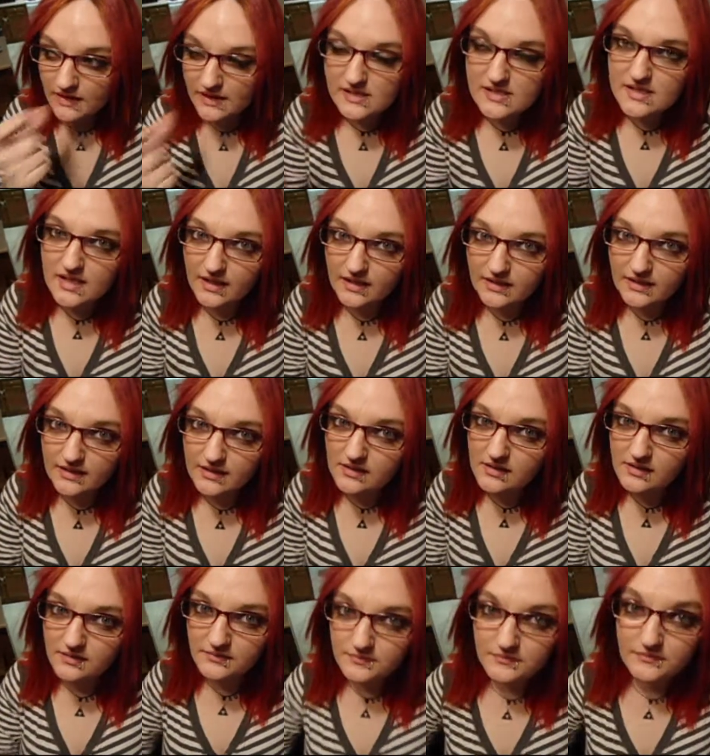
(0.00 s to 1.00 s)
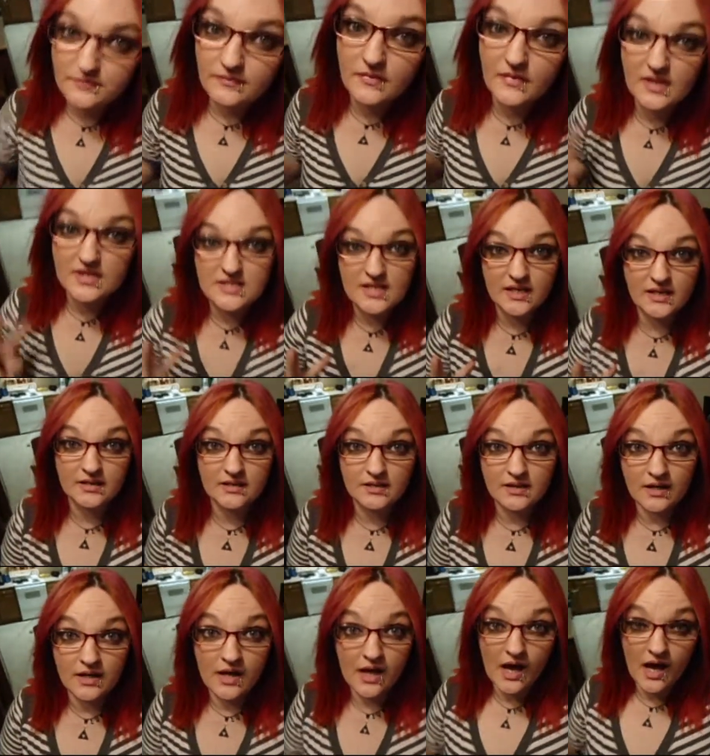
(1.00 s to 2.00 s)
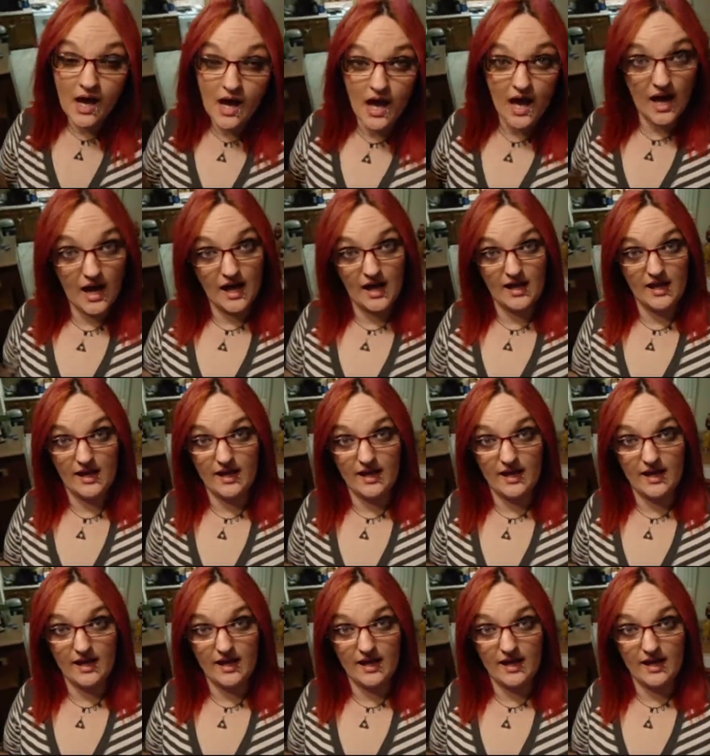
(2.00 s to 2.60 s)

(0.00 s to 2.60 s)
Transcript: Excited. Second, I